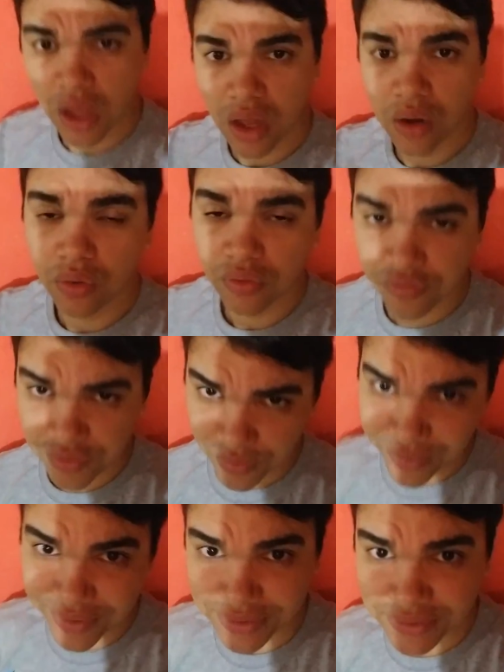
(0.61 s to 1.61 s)
Hello
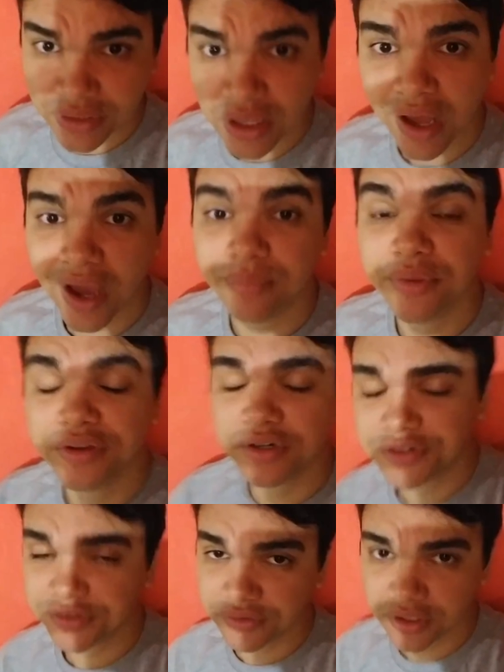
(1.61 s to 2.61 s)
everyone, I'm
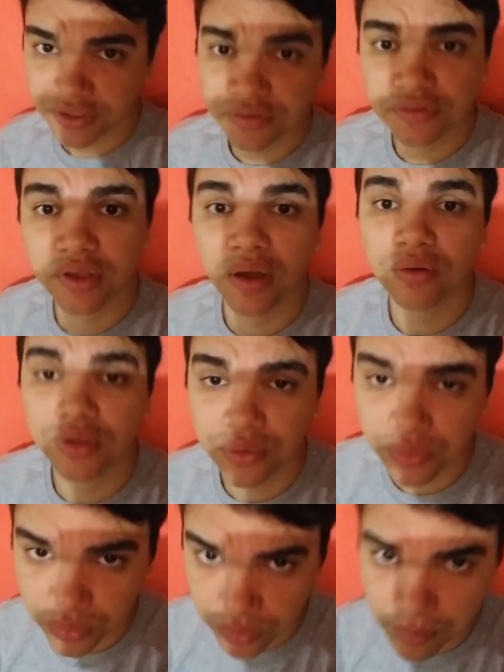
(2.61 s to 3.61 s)
here today to tell
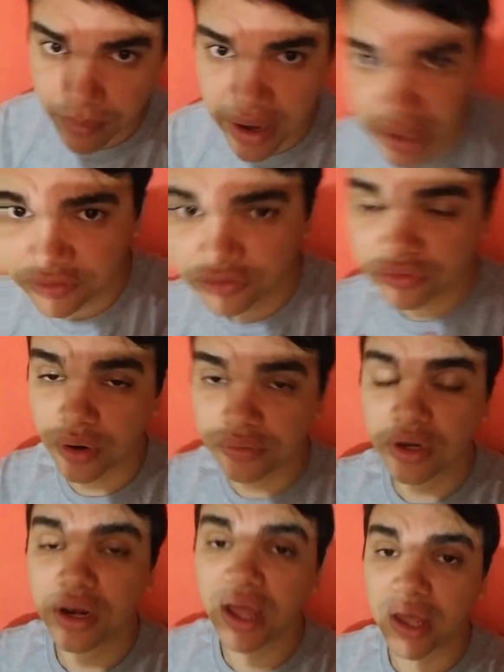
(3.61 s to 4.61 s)
you my
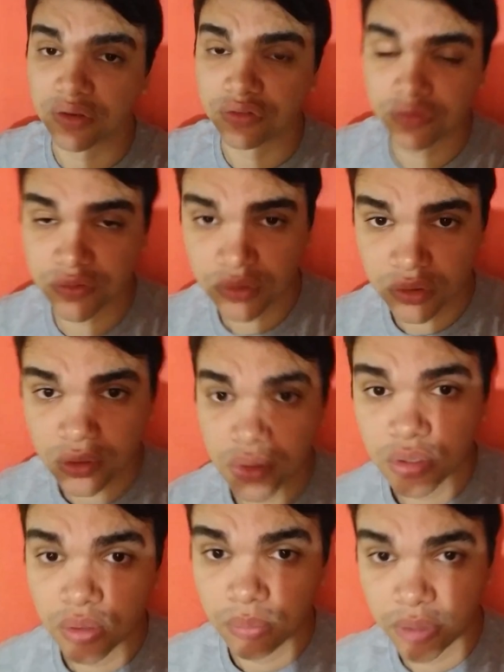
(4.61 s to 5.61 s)
story life.
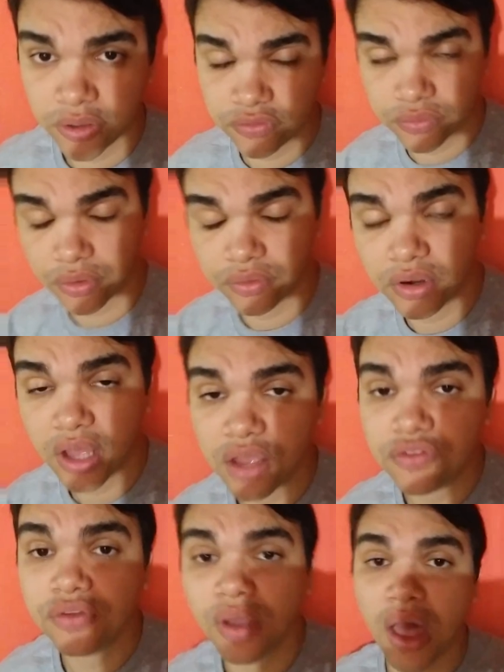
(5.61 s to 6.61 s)
My story
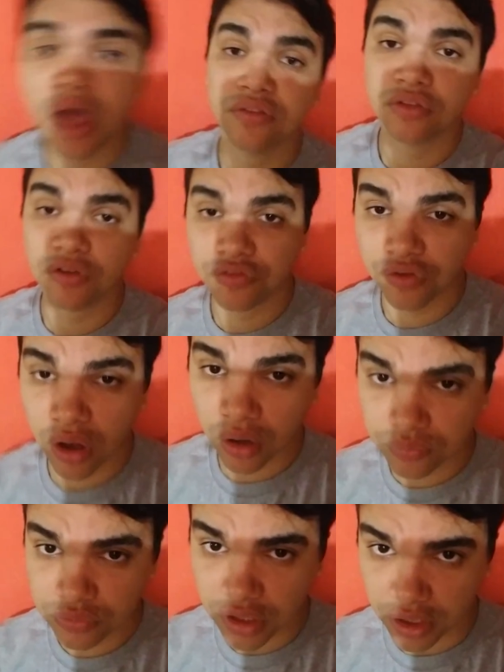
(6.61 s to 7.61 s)
life has the
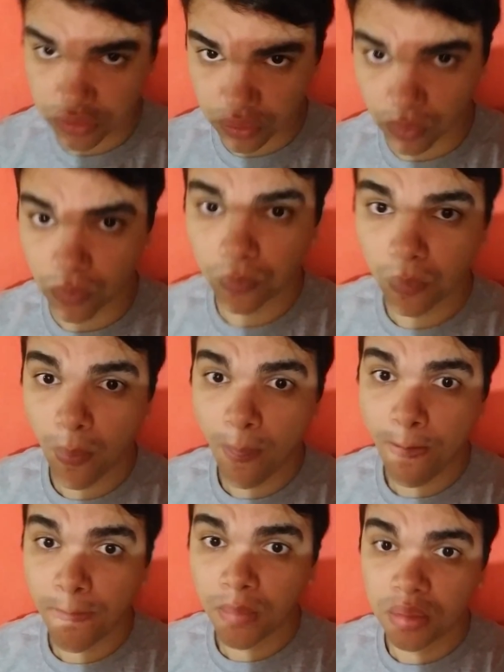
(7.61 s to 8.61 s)
following title,
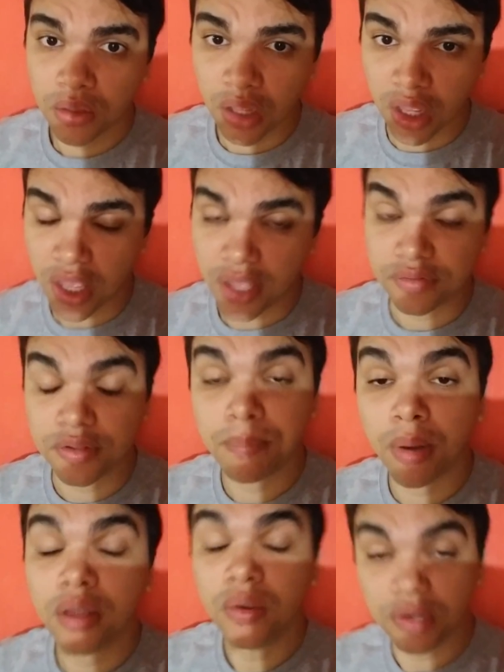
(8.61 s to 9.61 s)
The
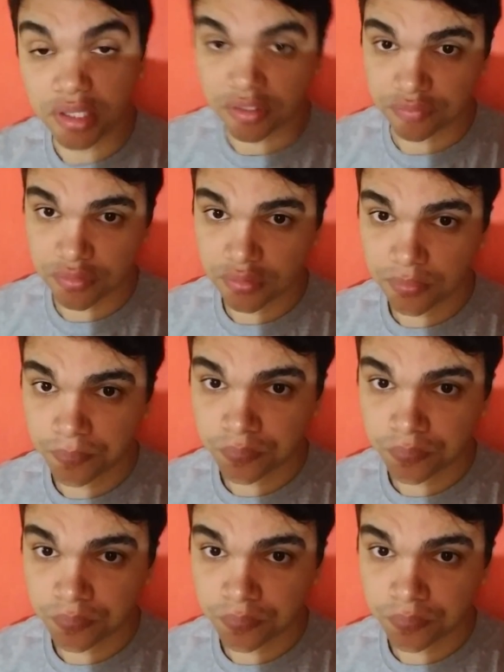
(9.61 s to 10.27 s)
Boy Who Lived.